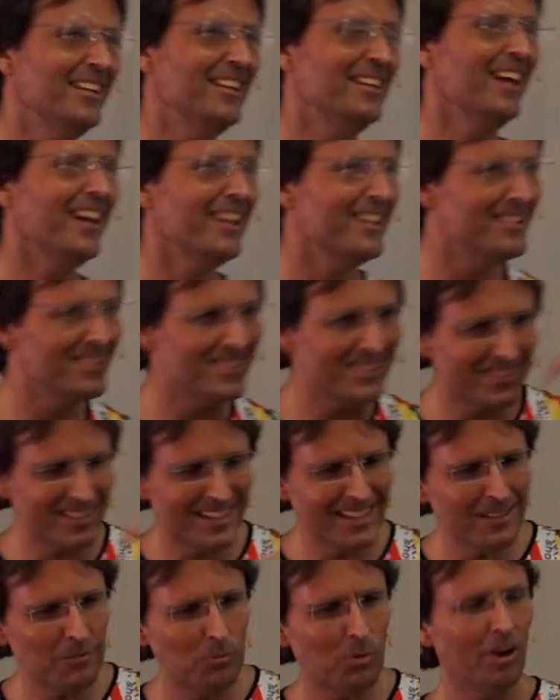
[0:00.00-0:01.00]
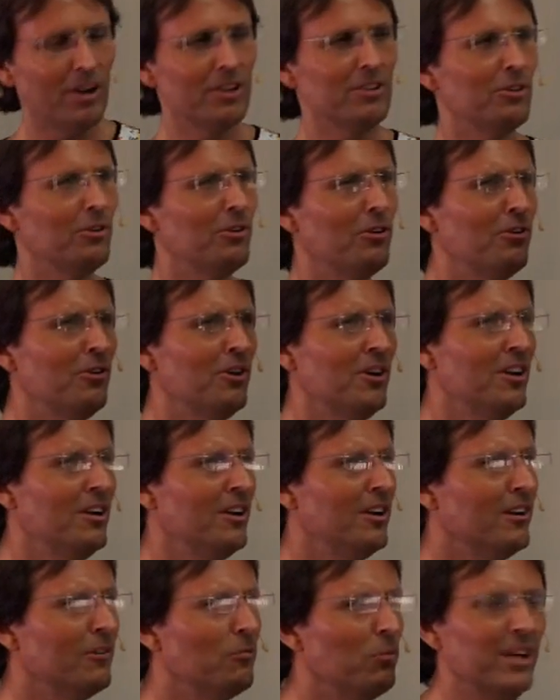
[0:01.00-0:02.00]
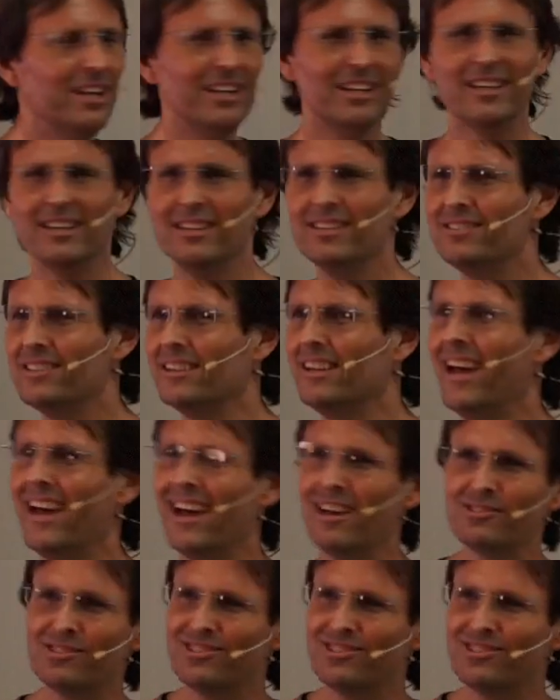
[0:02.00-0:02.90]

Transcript: They can see what your will is and how